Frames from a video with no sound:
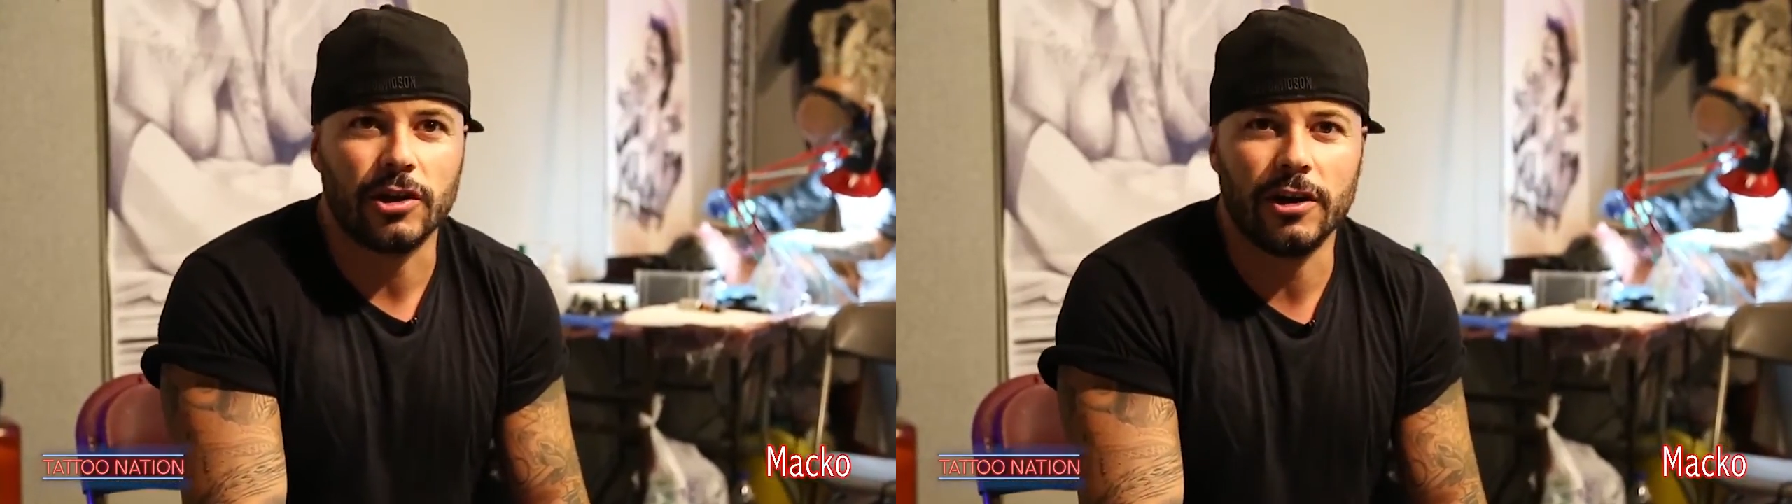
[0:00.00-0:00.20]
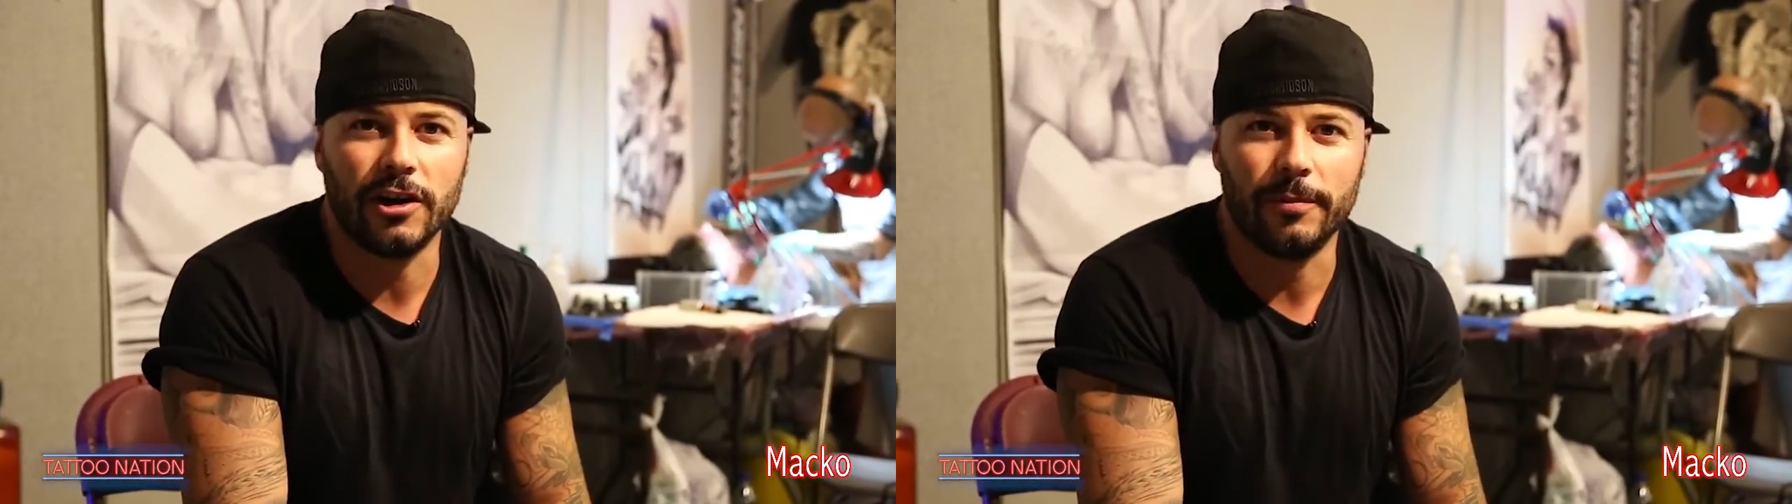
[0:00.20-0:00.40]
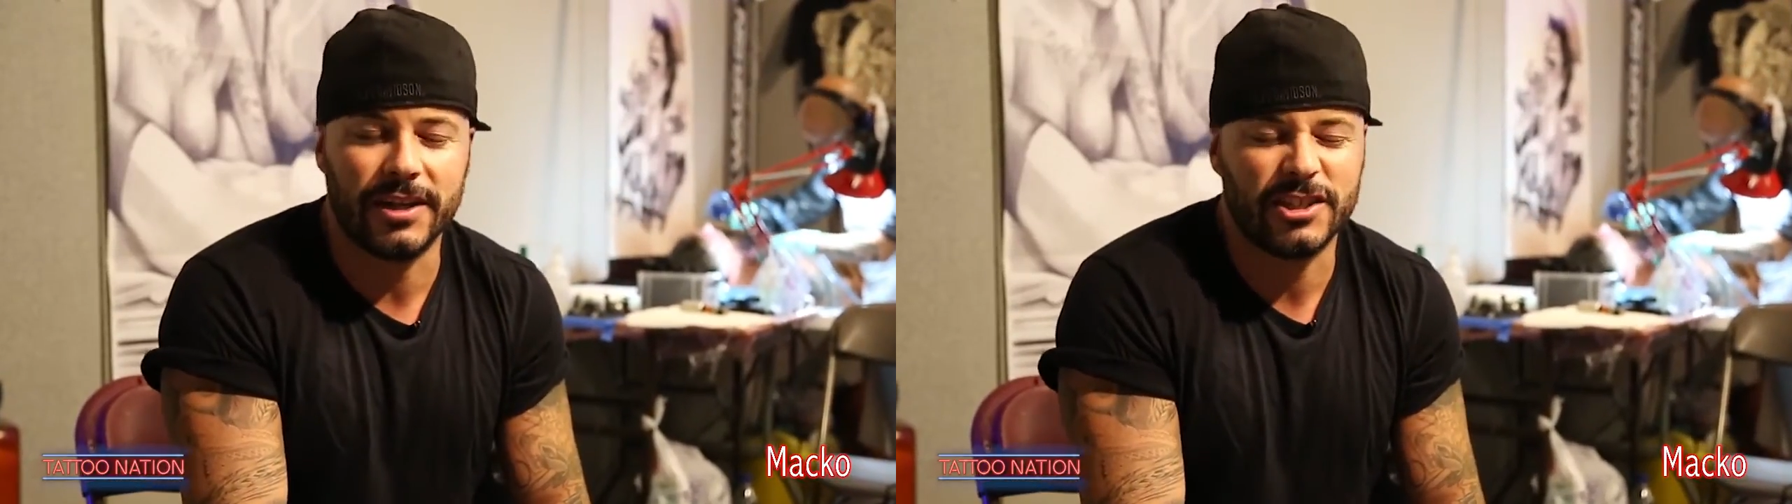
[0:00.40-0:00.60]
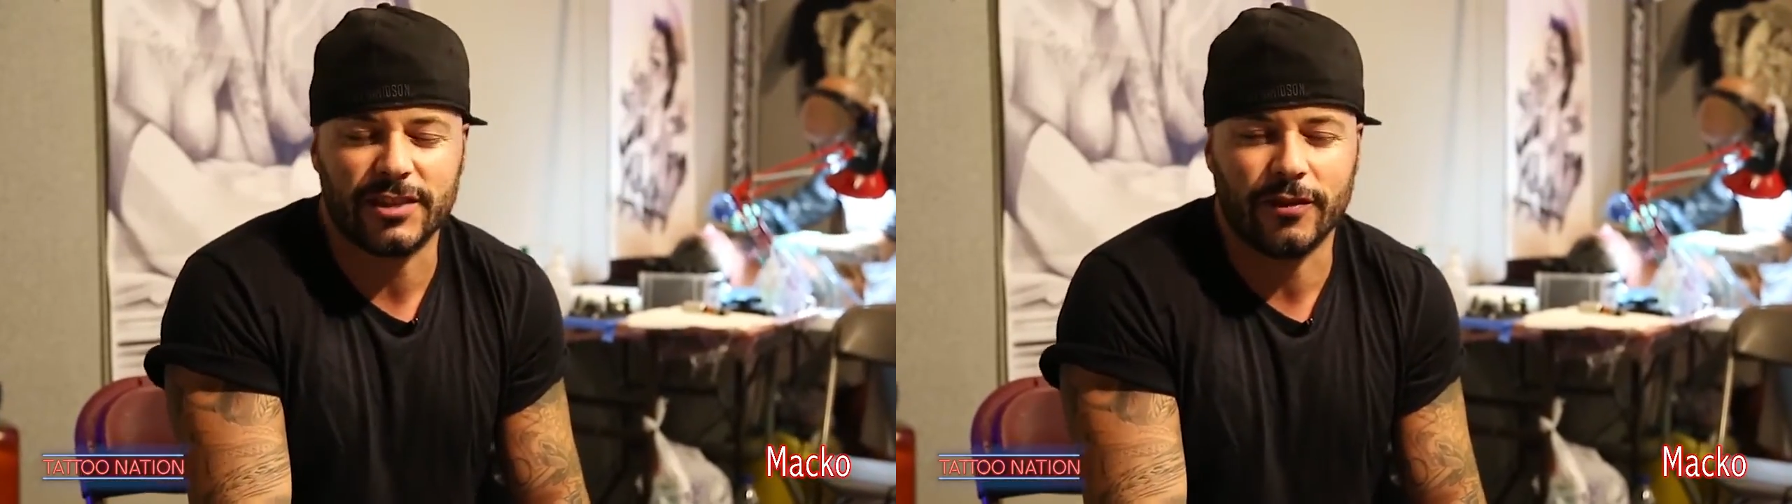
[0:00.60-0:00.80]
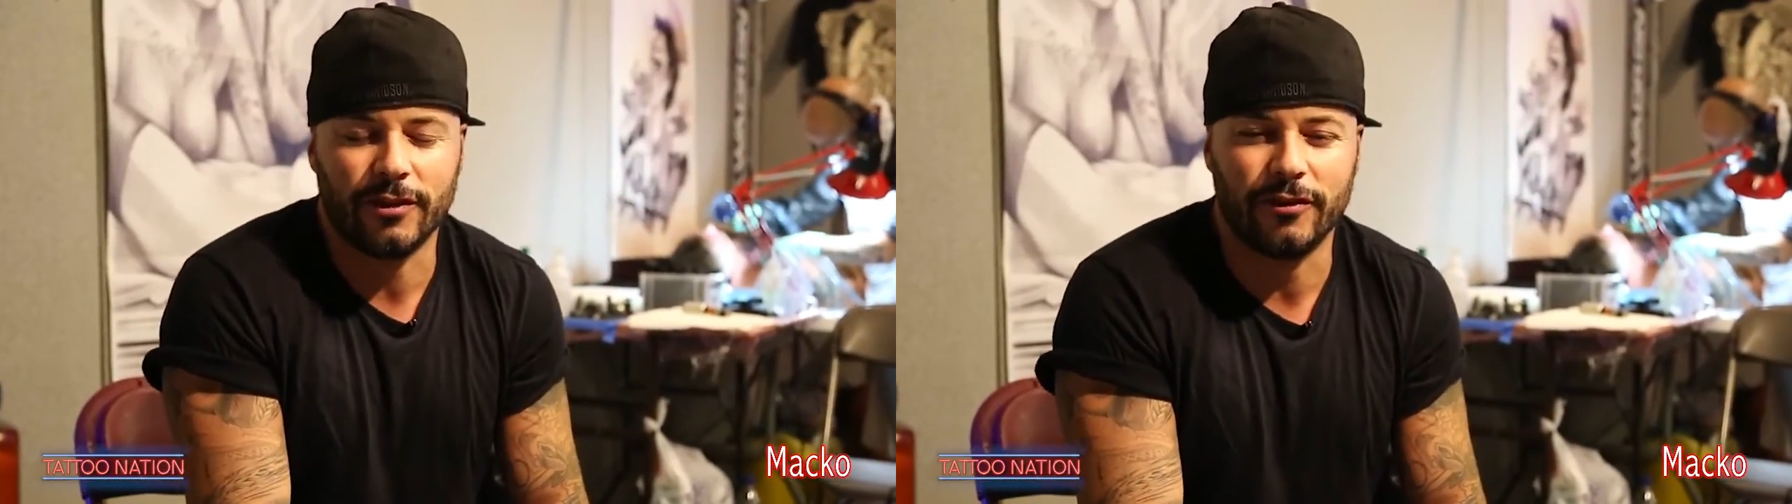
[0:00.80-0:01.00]
color, but
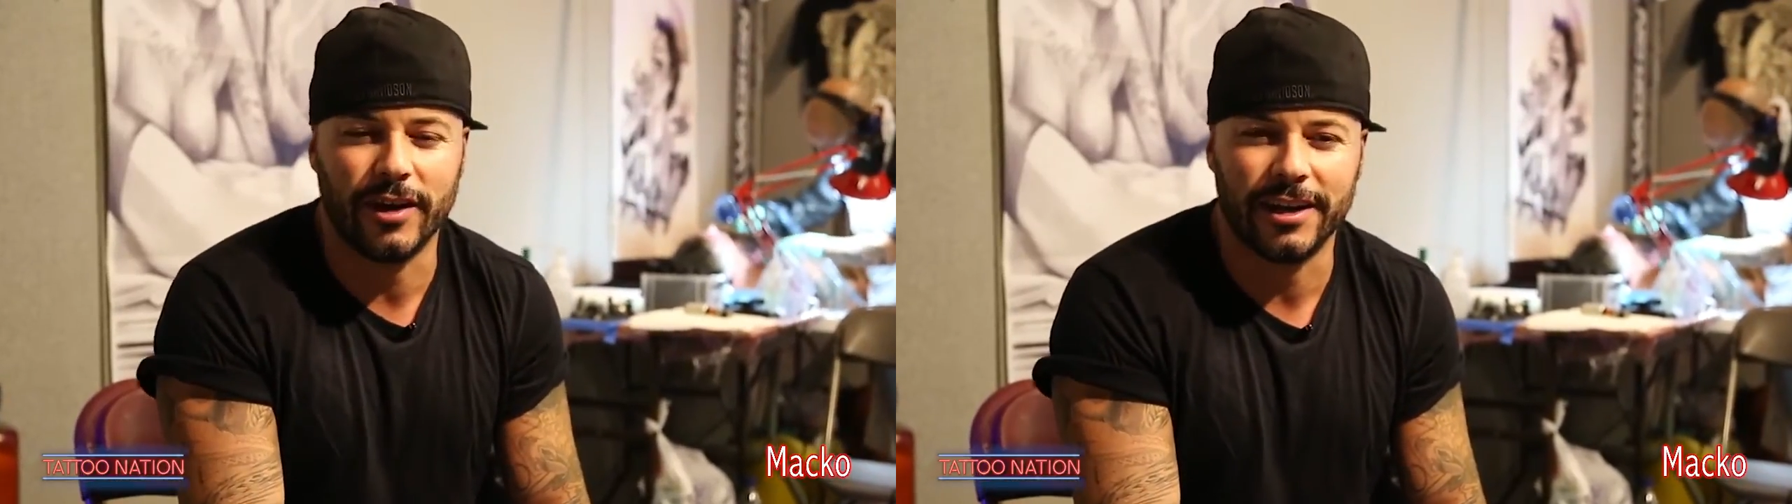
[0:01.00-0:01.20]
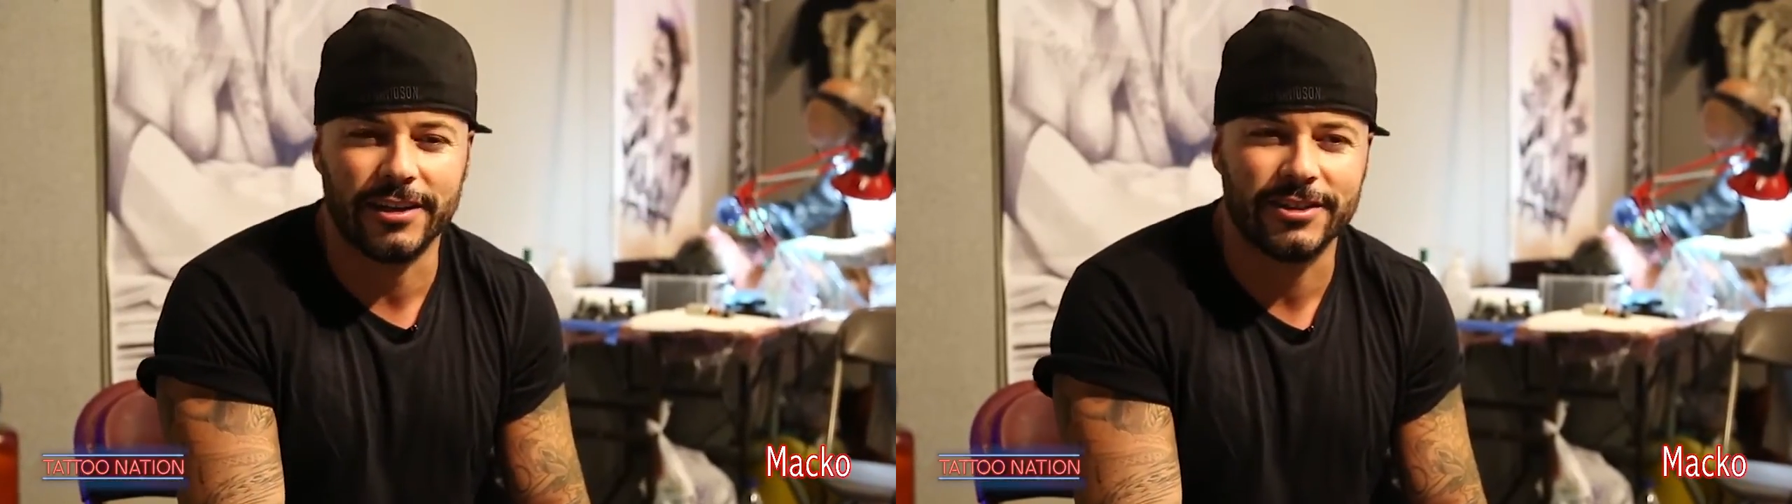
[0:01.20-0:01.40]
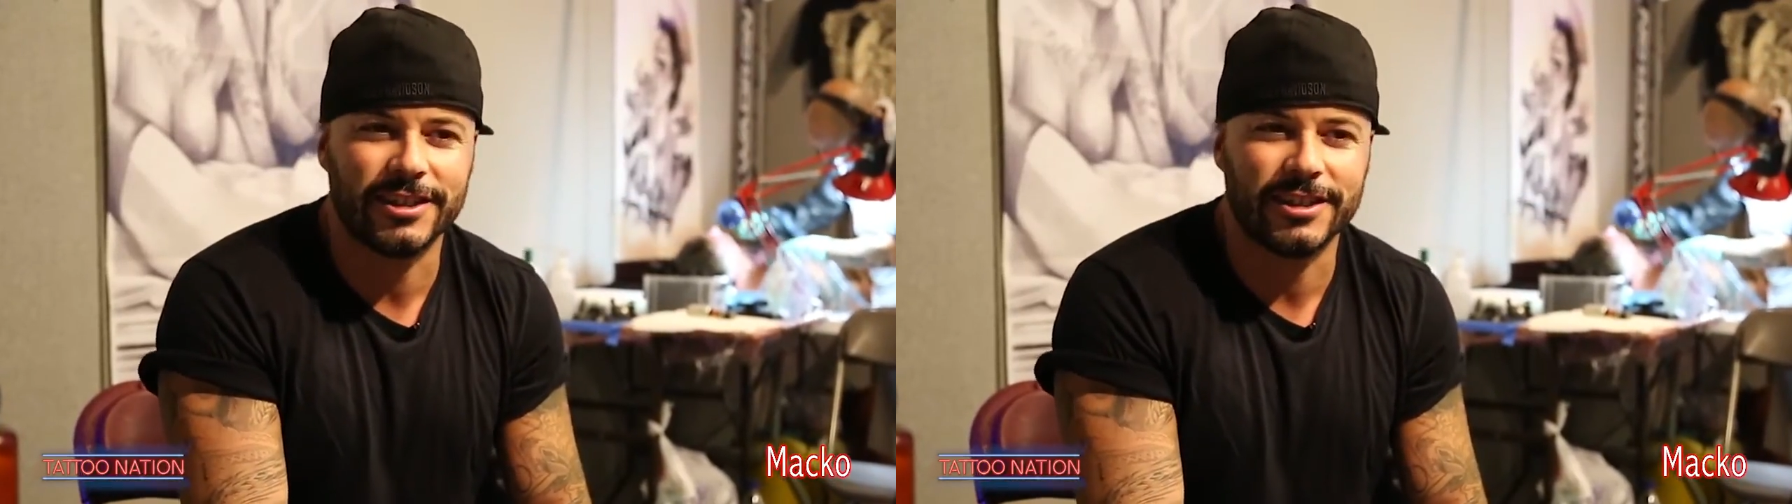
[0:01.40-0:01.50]
just for fun,